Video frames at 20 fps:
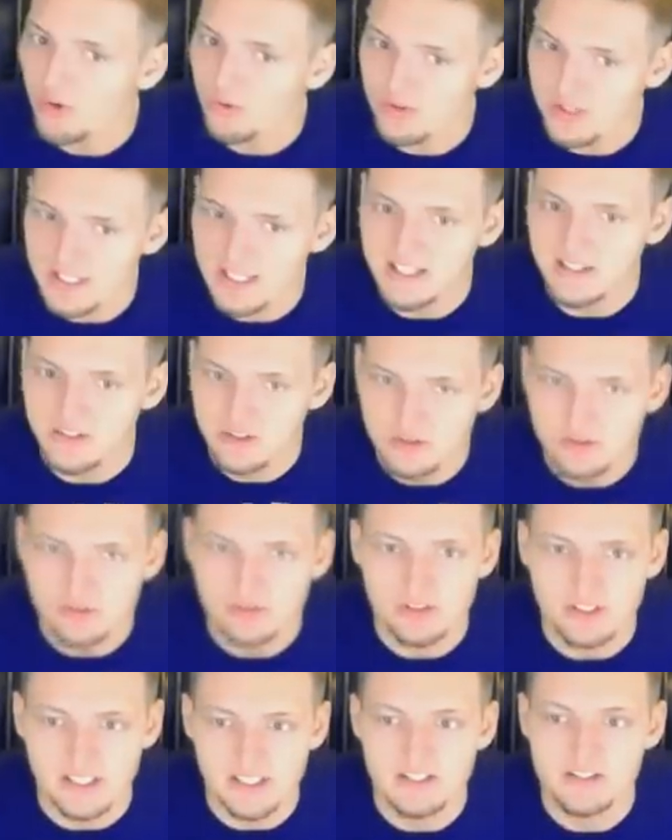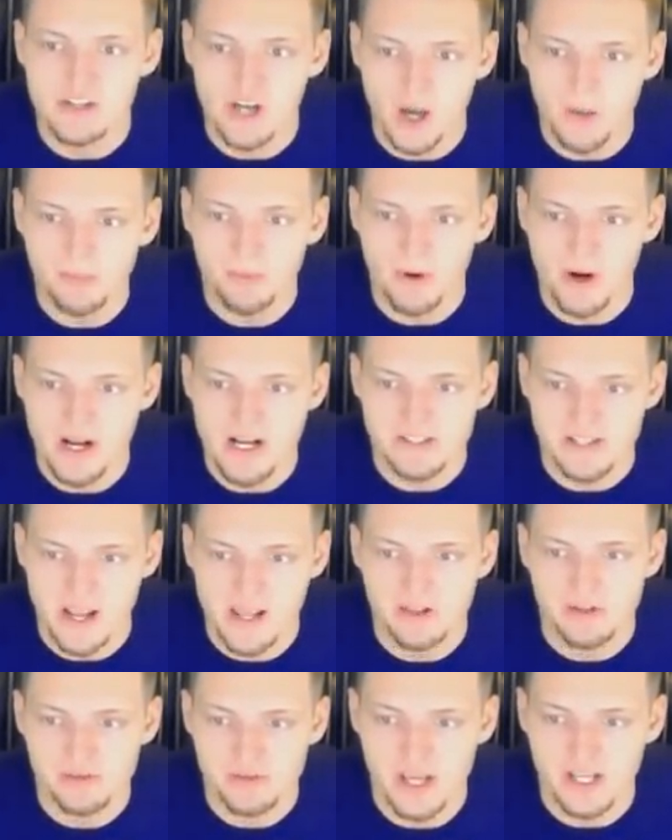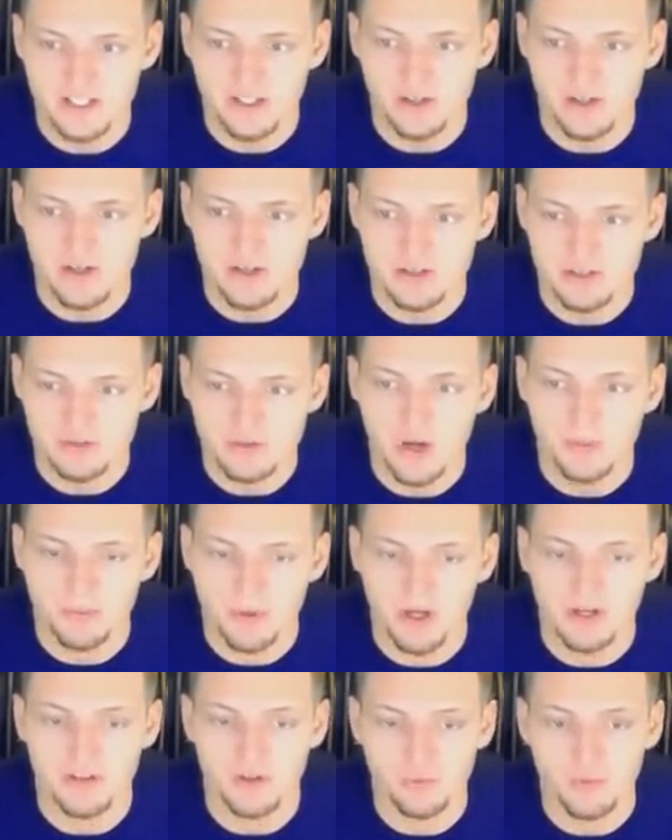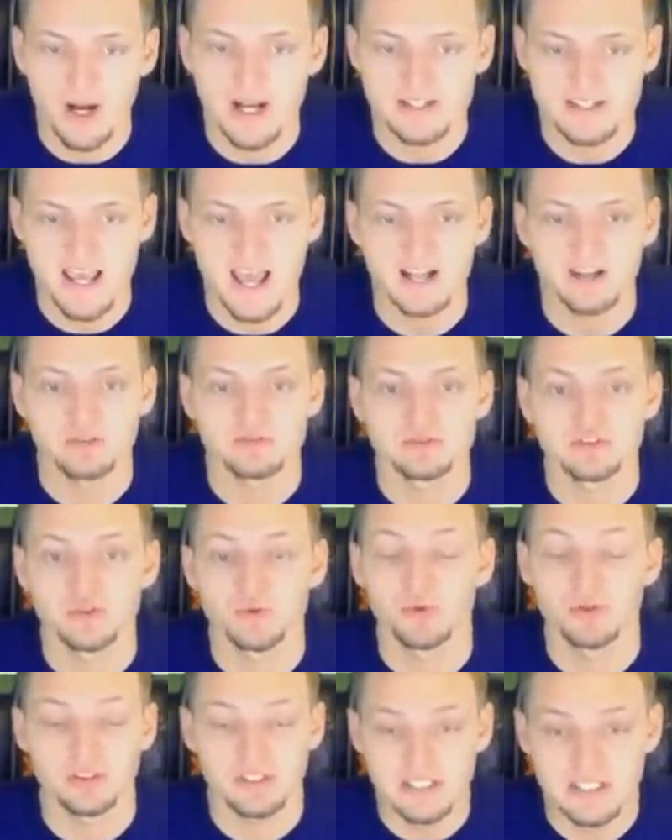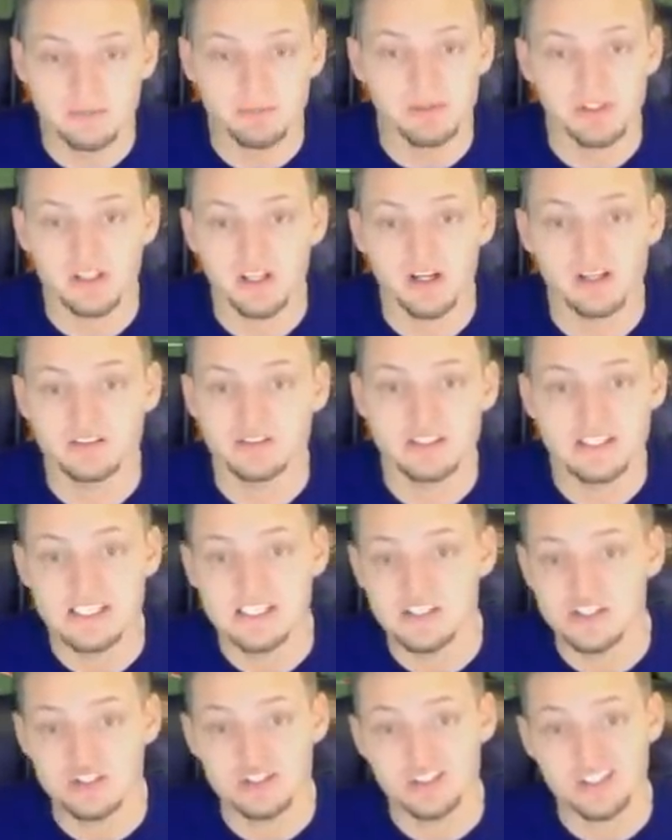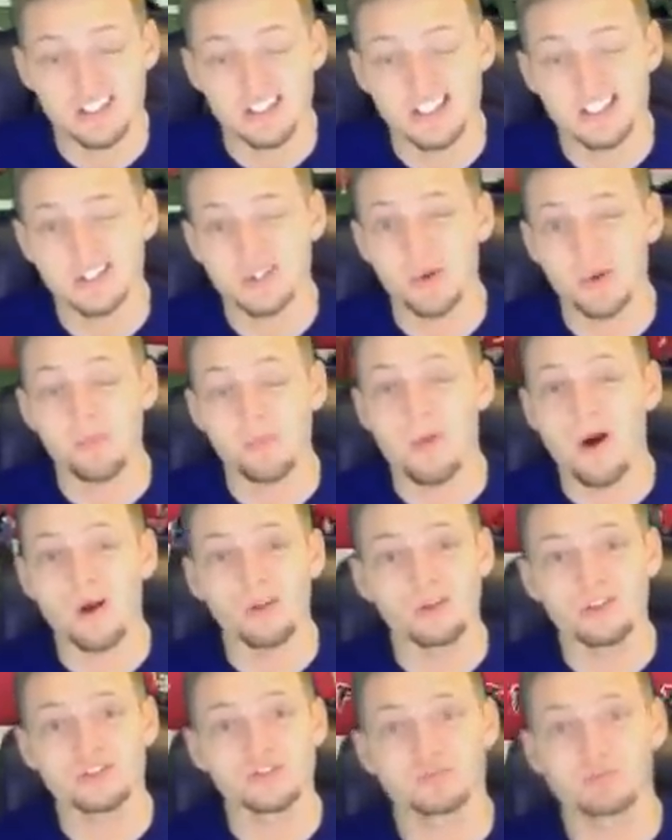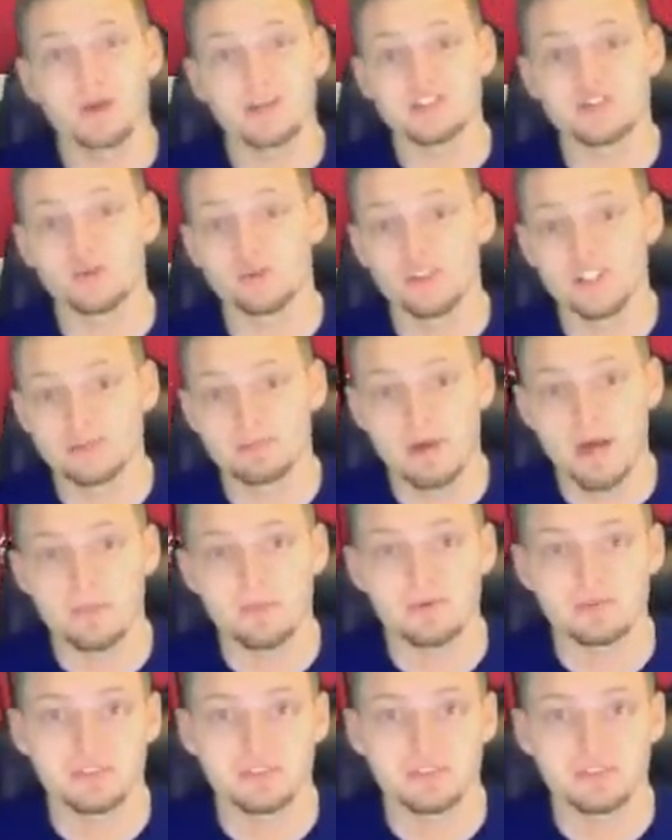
need to look into upgrading Taylor Decker and upgrading the right tackle to elite because he's just getting demolished by Julius Peppers